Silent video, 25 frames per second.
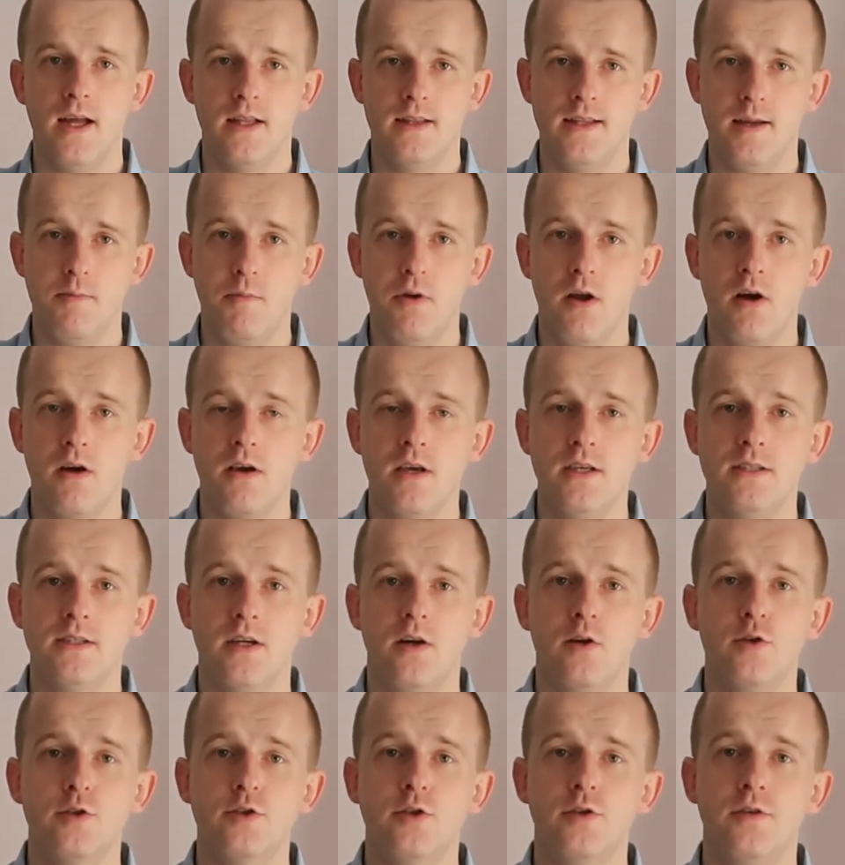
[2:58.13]
The block is
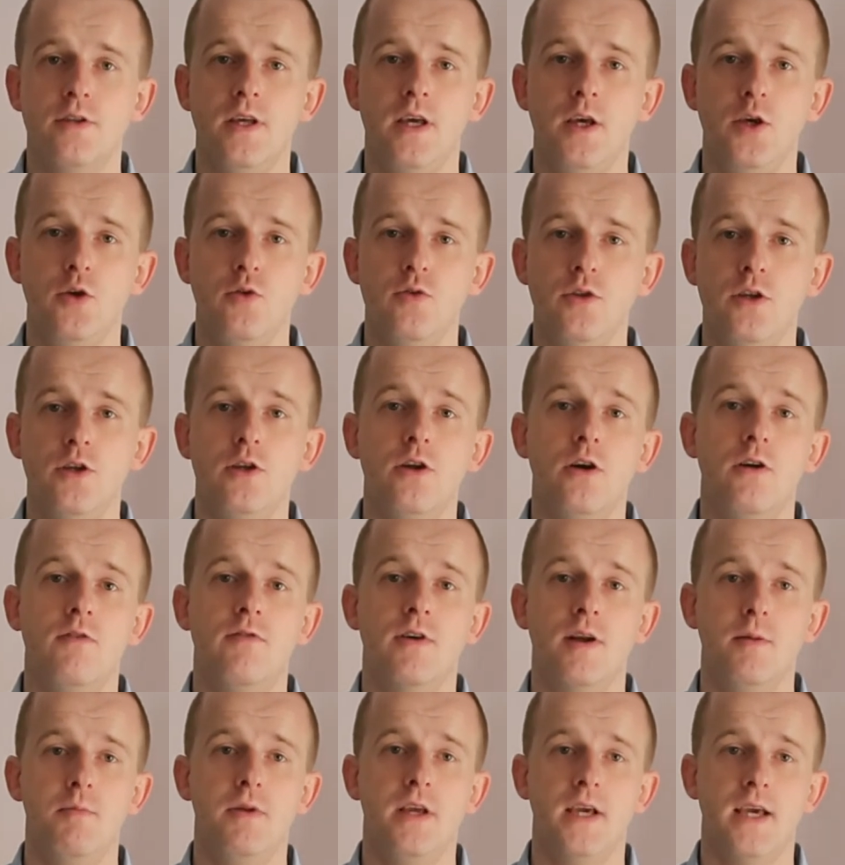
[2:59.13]
also the unit
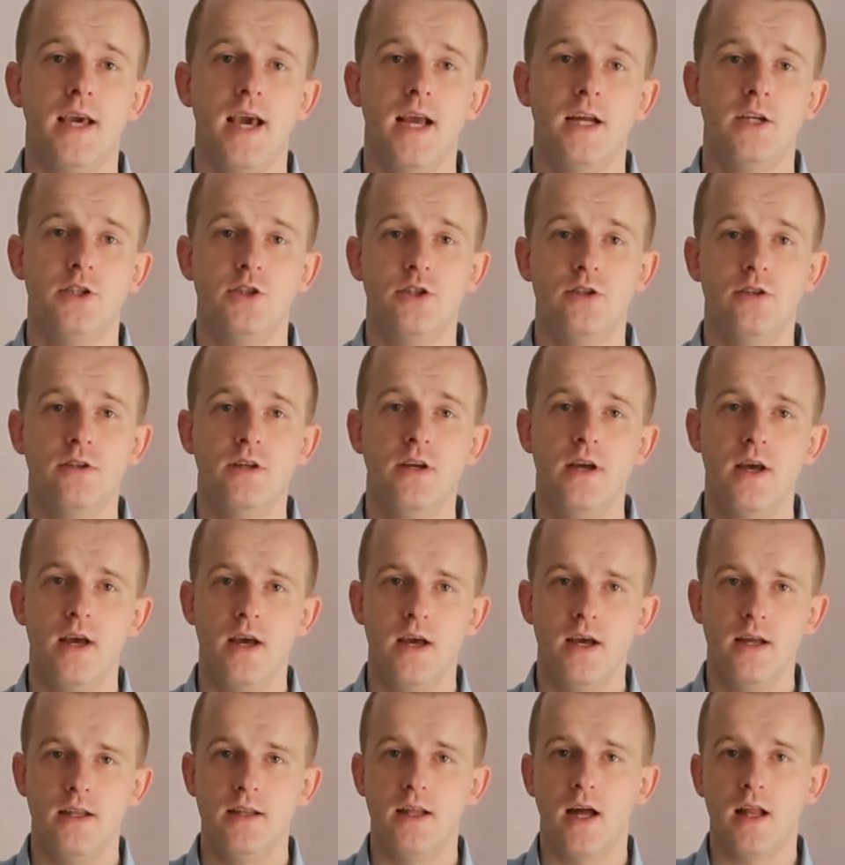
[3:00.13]
of replication
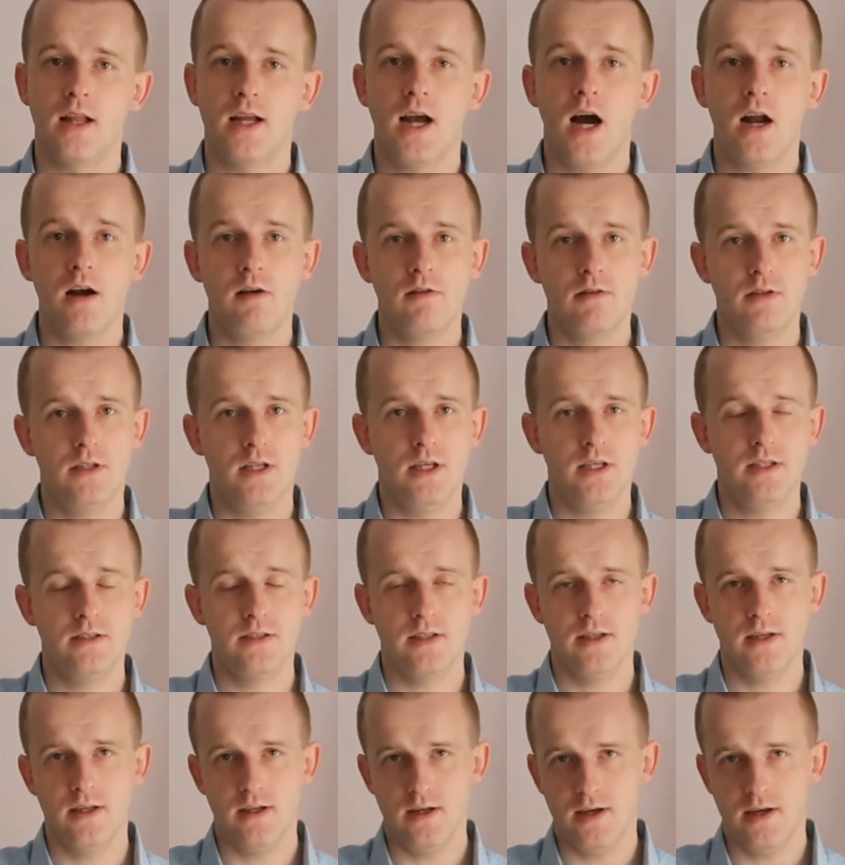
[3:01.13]
that guarantees